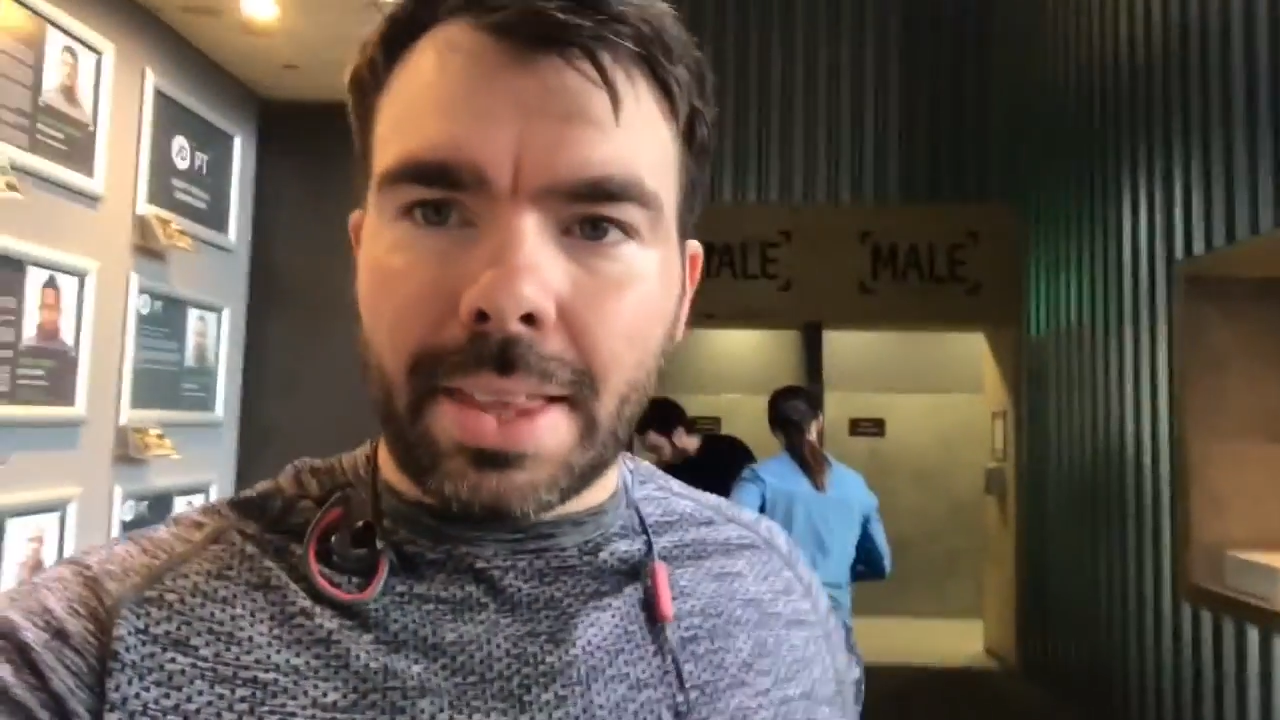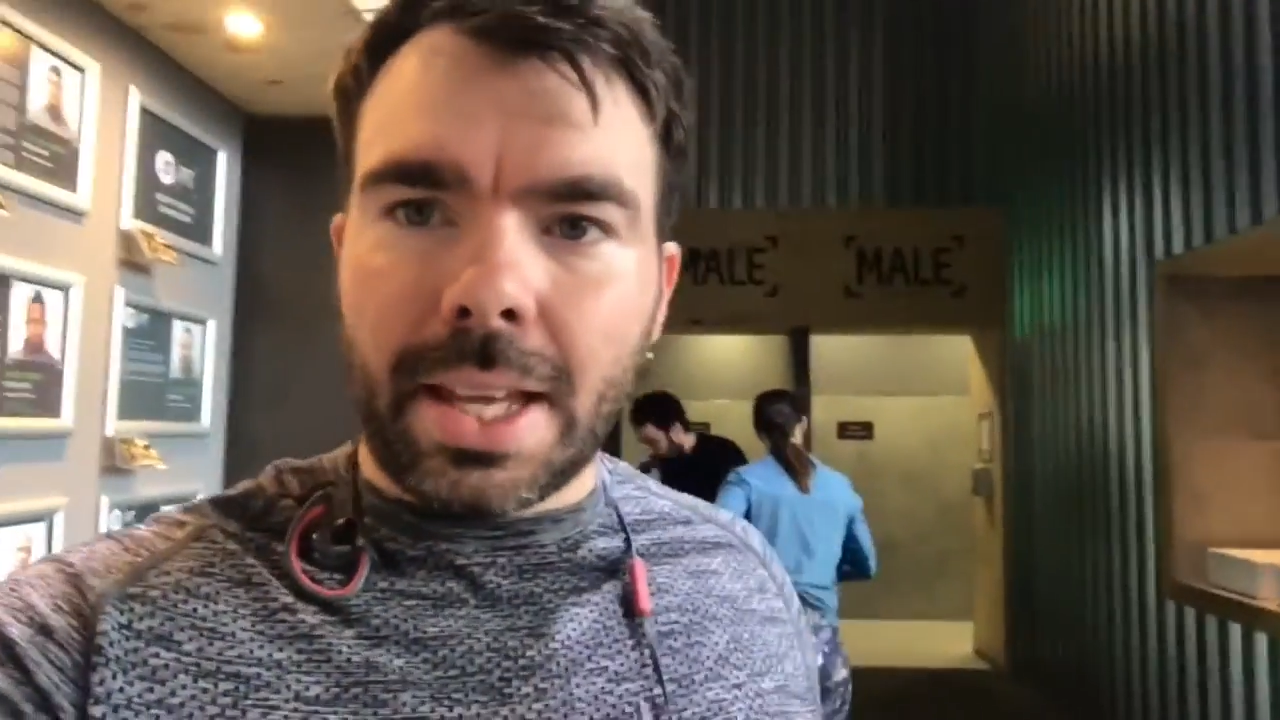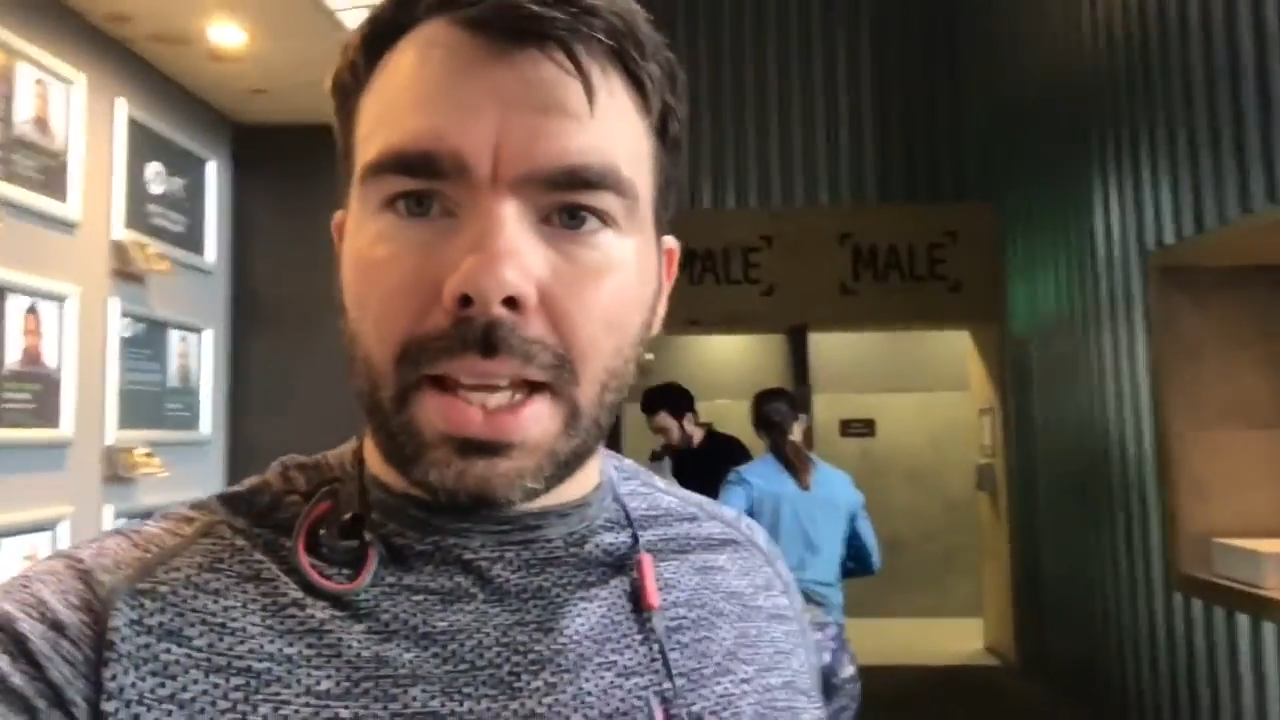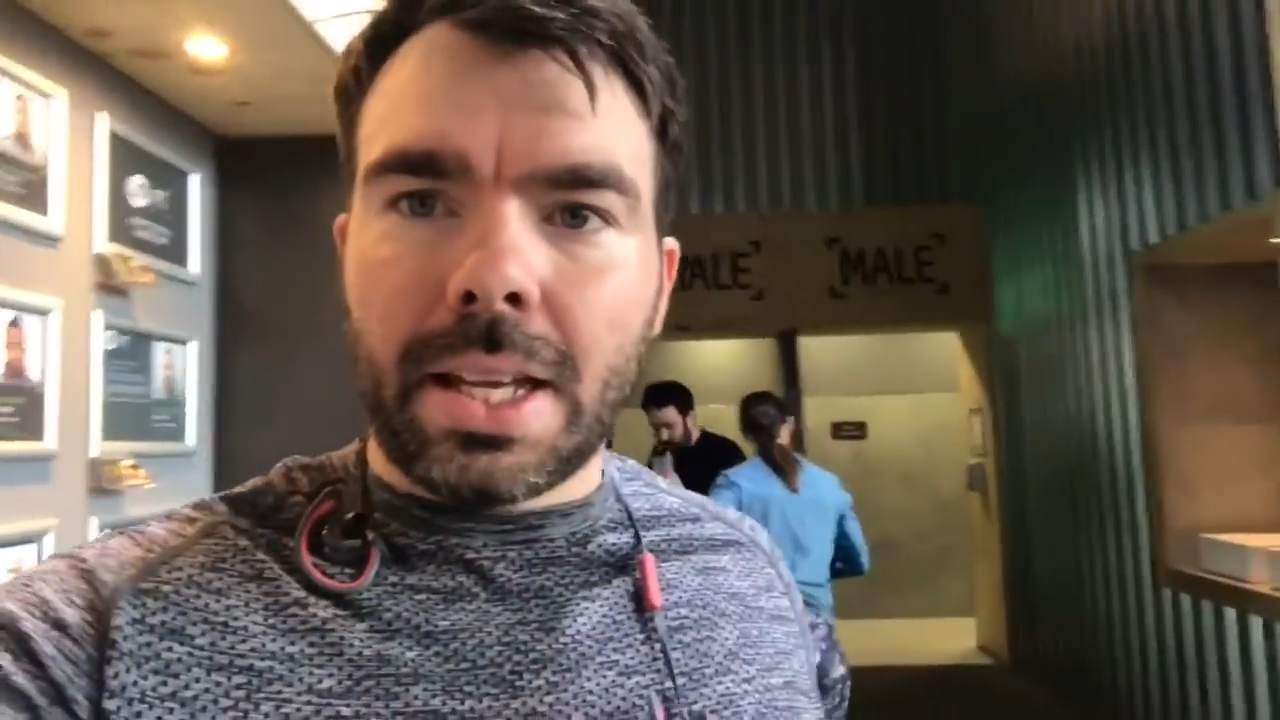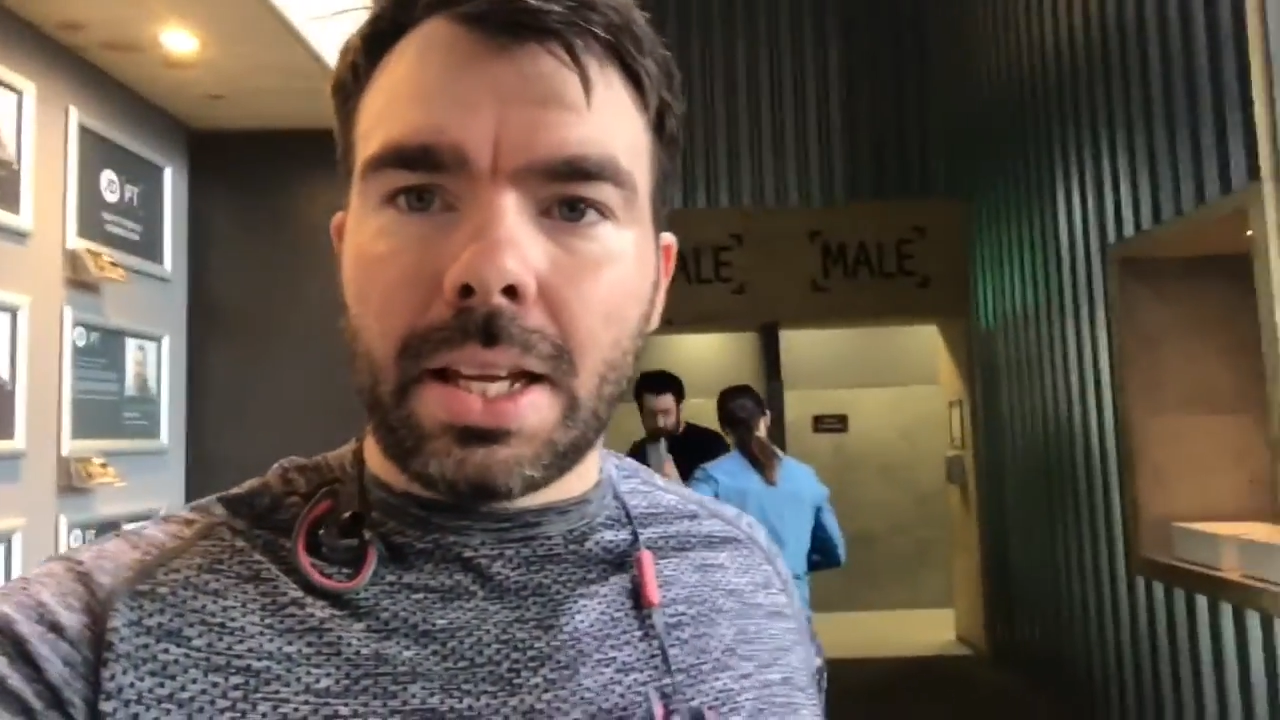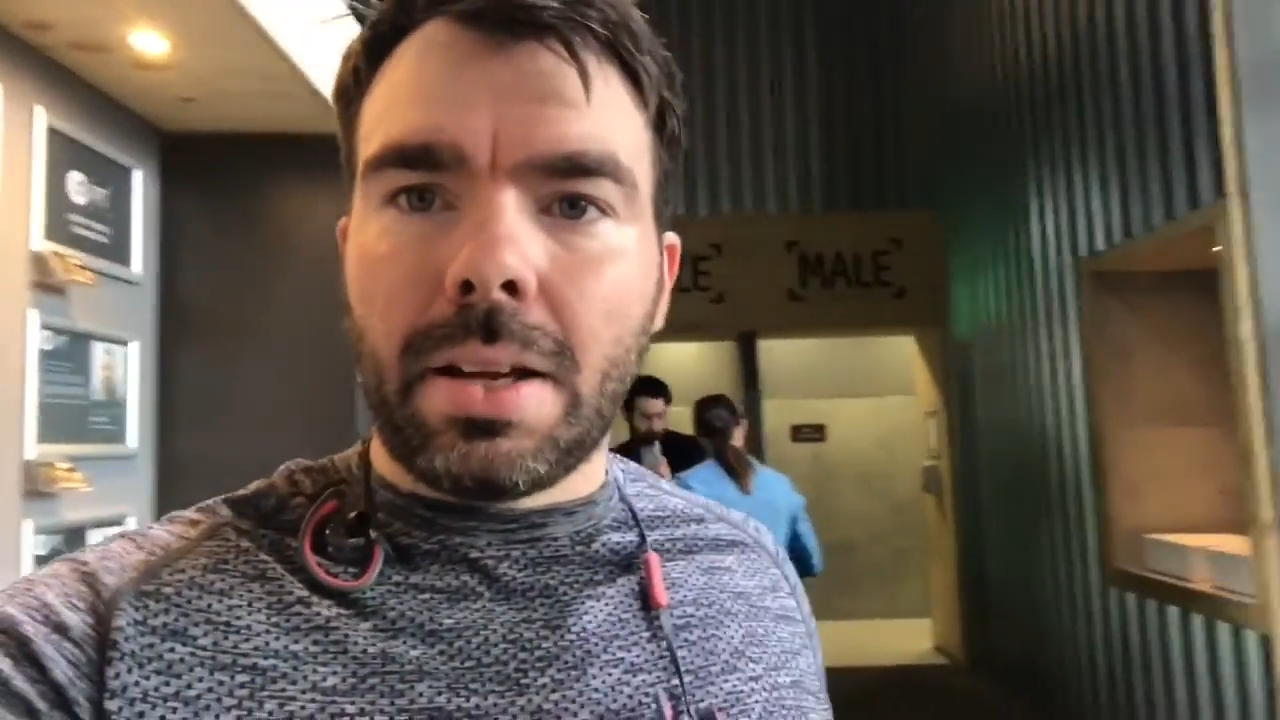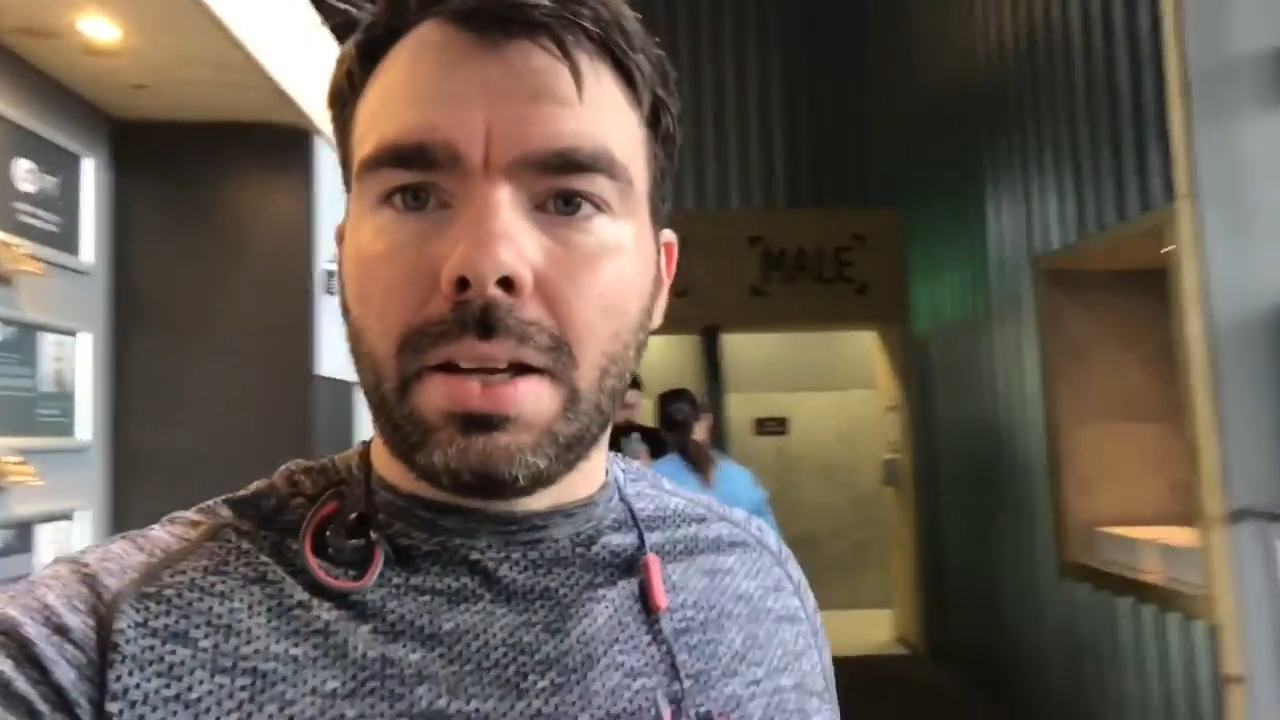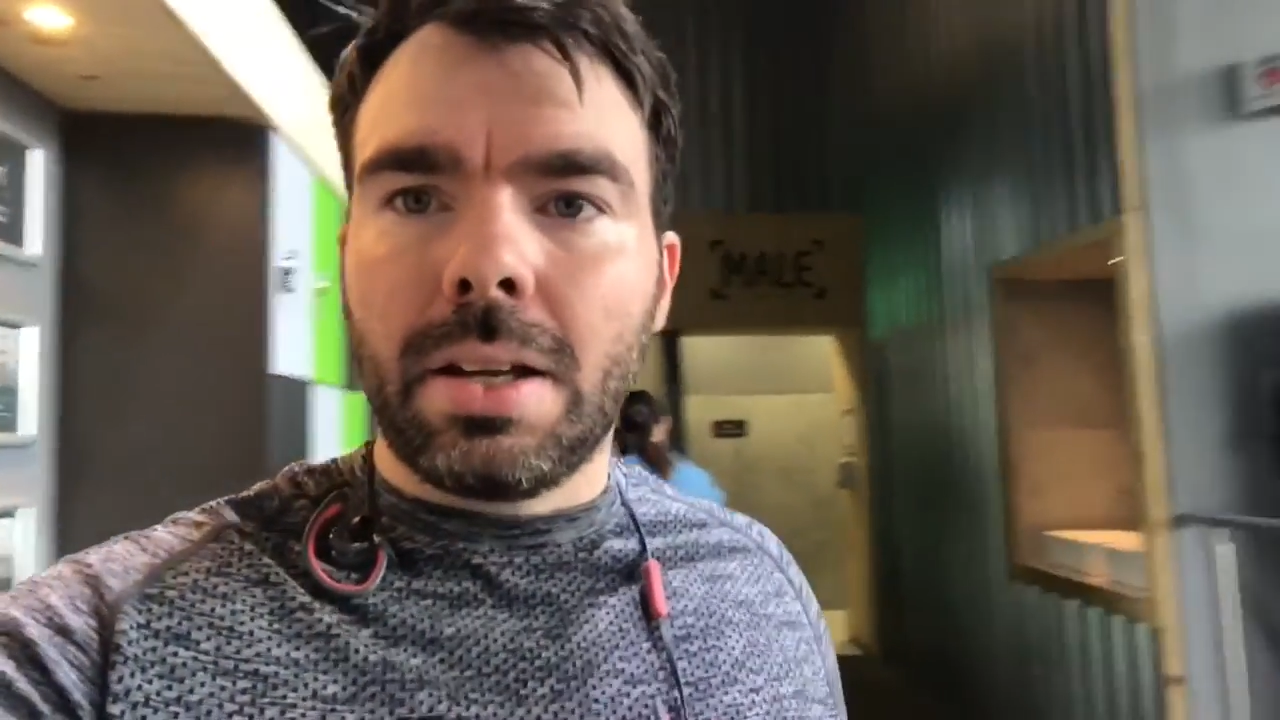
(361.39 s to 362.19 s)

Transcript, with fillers: the